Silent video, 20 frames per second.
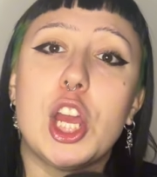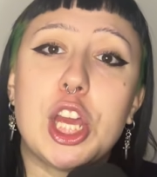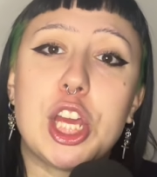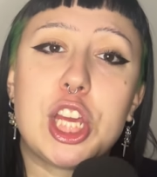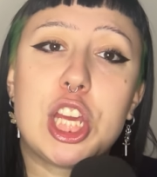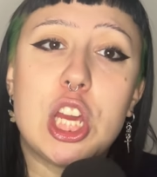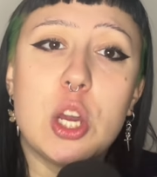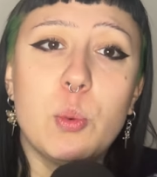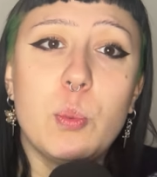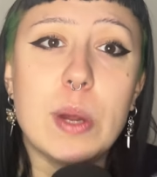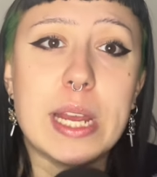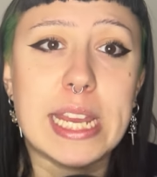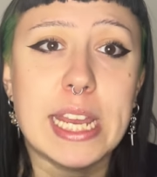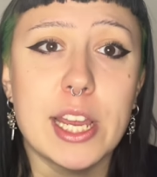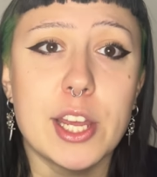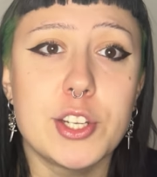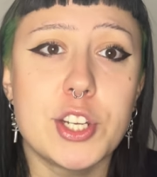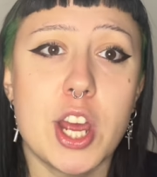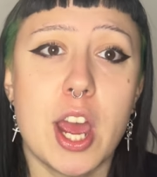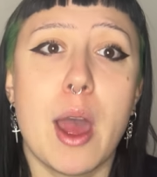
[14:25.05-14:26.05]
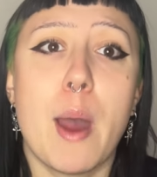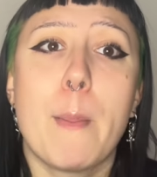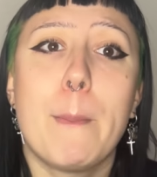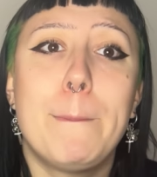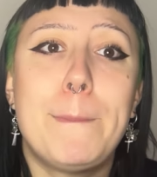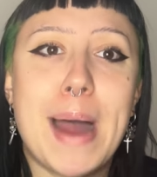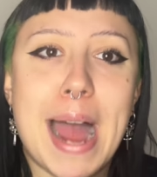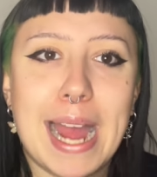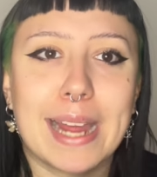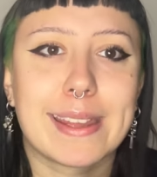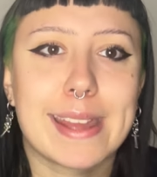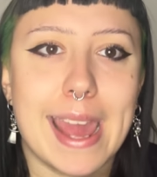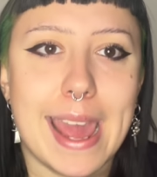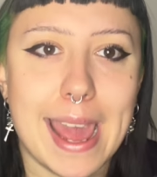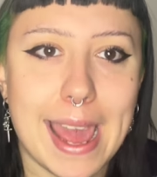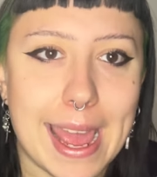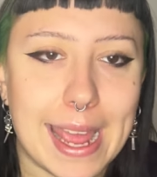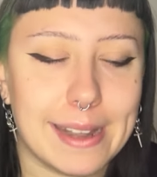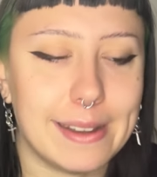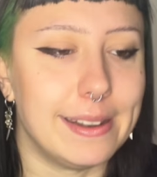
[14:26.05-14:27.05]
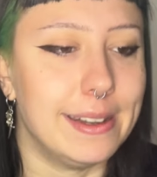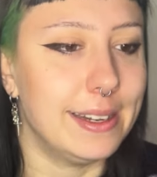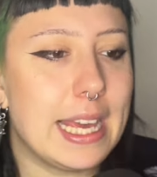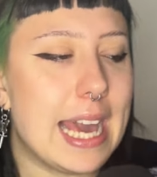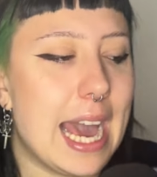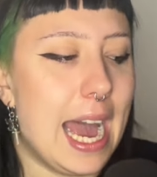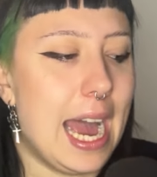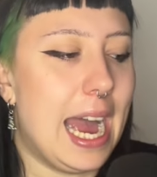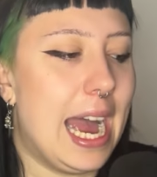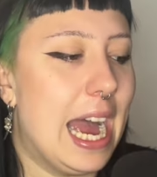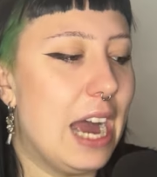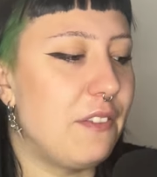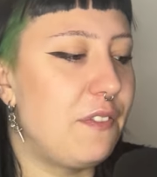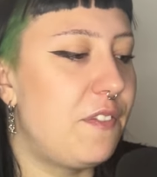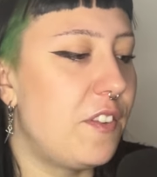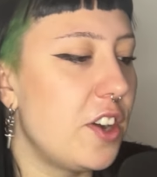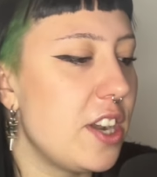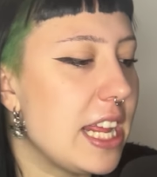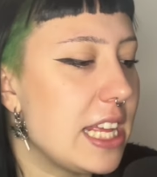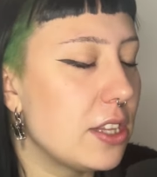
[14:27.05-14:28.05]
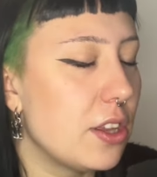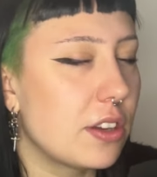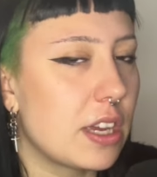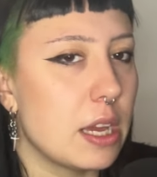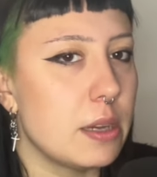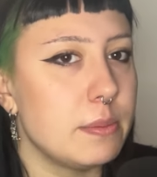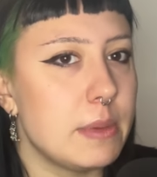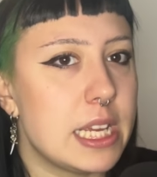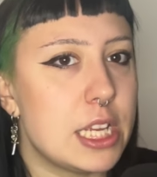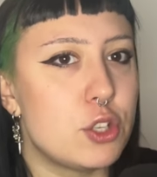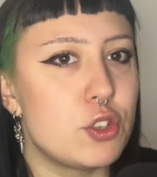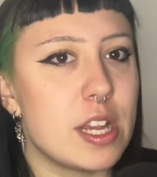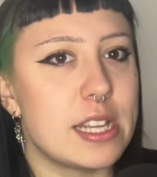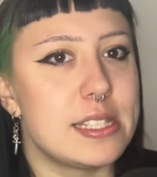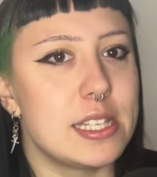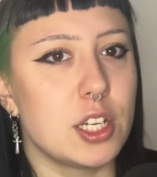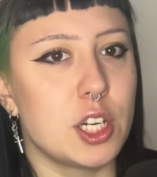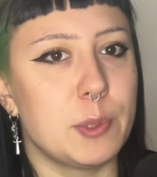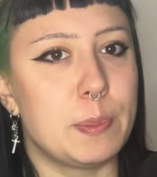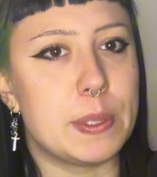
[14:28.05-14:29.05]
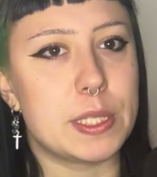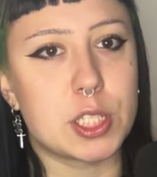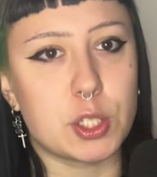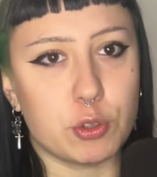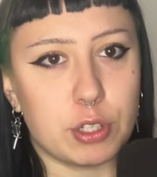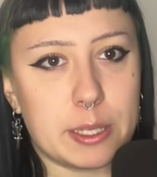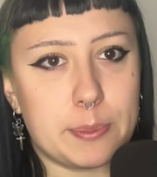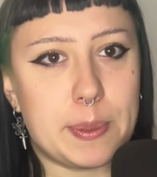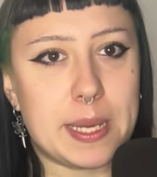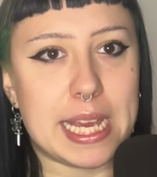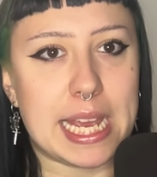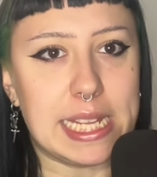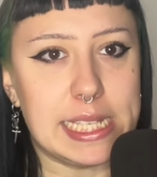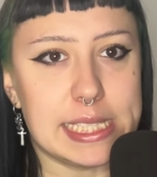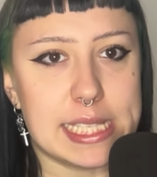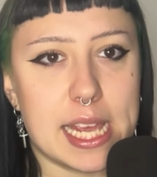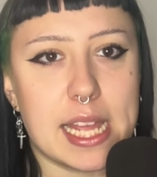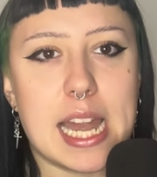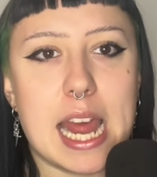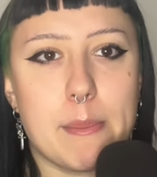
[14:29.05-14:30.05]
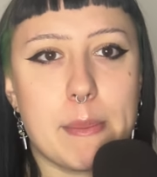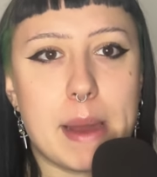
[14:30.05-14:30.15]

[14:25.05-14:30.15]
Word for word: You weird. Pack it in. Like, haha, funny, look at me dressing up as creepy internet